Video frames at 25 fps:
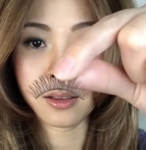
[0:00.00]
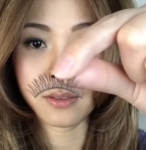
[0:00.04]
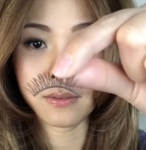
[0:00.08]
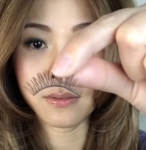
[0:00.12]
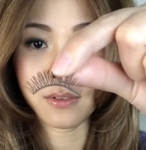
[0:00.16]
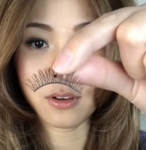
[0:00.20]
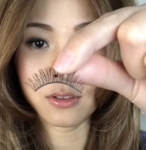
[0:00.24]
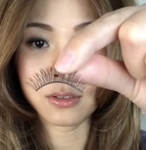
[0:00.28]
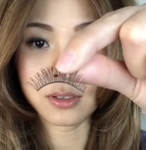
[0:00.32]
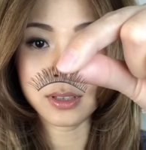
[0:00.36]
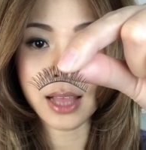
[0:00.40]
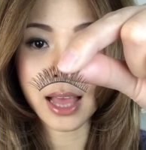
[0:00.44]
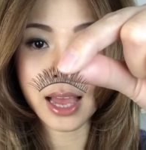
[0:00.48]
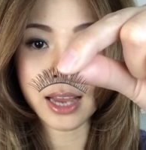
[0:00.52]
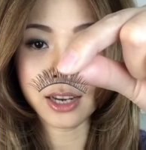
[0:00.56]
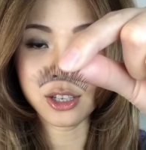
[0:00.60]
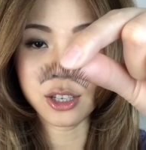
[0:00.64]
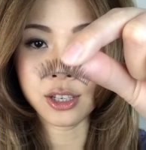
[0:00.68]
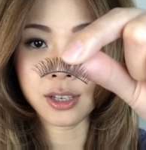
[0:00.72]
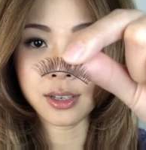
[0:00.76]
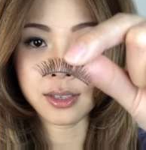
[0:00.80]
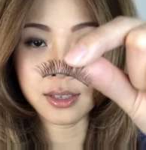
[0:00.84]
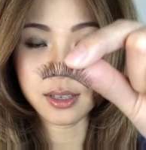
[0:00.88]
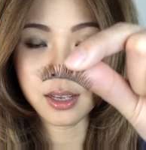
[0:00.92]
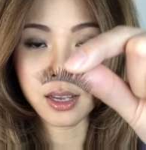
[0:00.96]
false
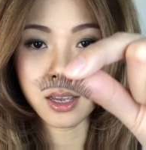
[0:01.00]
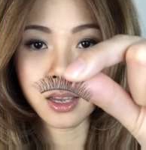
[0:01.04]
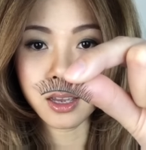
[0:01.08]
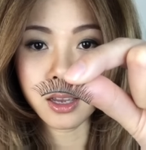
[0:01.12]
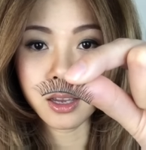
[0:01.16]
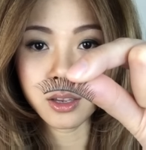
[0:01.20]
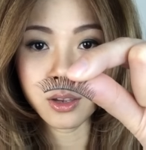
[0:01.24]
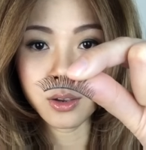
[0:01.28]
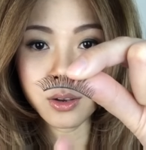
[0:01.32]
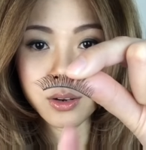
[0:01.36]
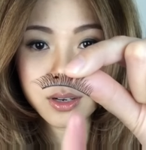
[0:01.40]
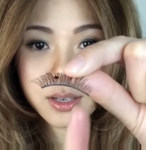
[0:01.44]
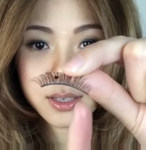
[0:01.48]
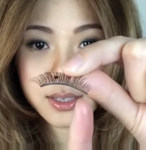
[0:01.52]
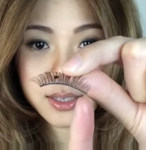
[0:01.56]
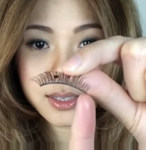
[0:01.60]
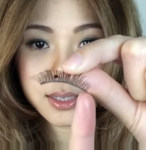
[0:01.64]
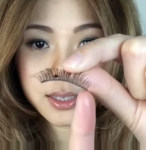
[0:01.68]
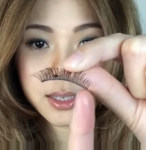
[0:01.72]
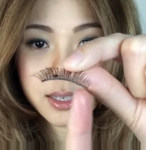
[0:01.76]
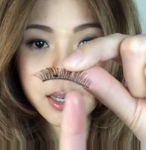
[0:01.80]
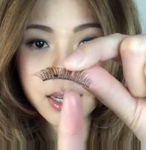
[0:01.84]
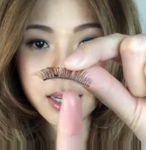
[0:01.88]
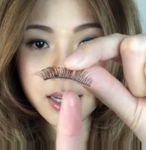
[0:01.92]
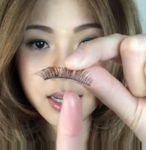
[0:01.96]
lashes, you're gonna
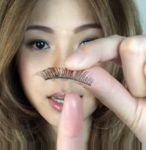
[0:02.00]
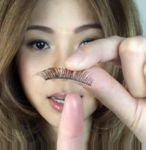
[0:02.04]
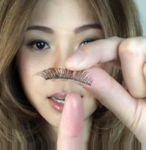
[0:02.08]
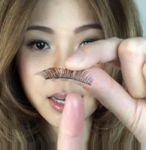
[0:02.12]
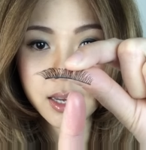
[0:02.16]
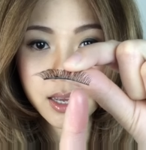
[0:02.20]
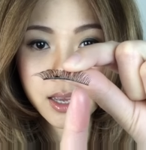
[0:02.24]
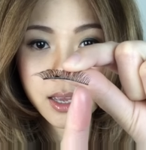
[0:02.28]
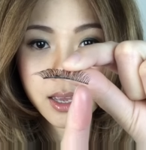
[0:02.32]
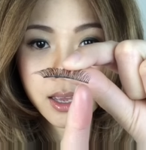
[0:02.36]
see